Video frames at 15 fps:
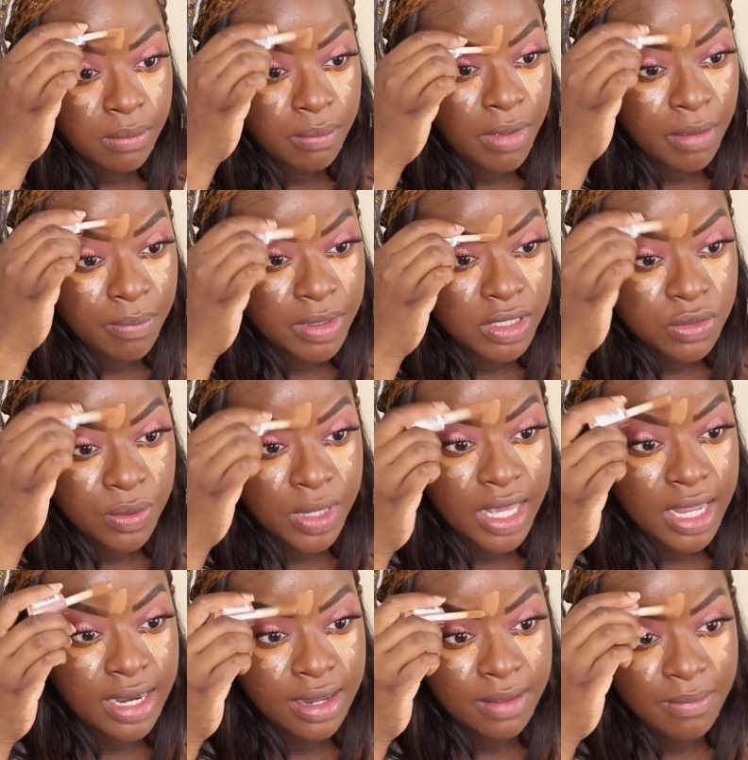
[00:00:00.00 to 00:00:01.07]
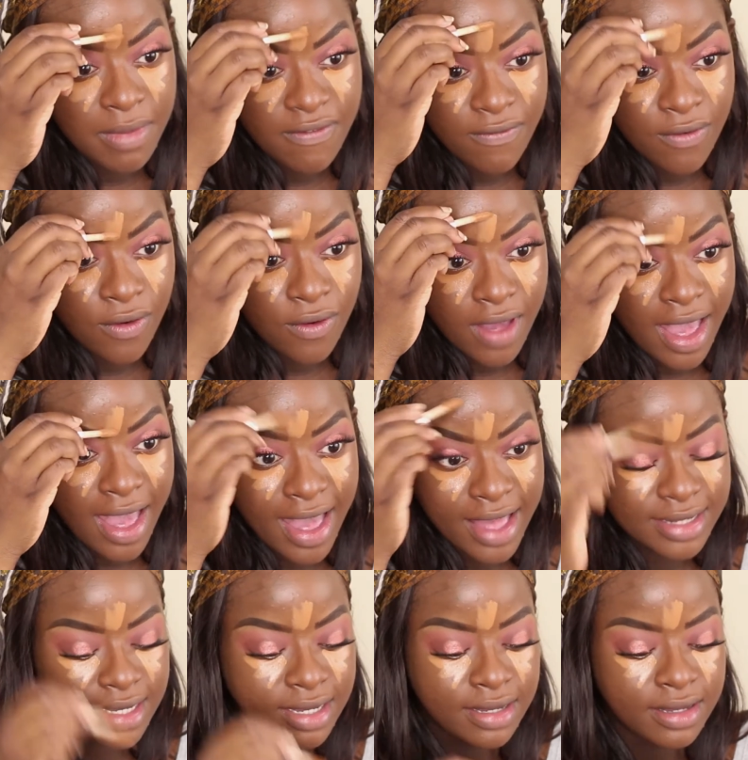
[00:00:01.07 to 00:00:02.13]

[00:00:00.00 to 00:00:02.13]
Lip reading: Bit between my forehead,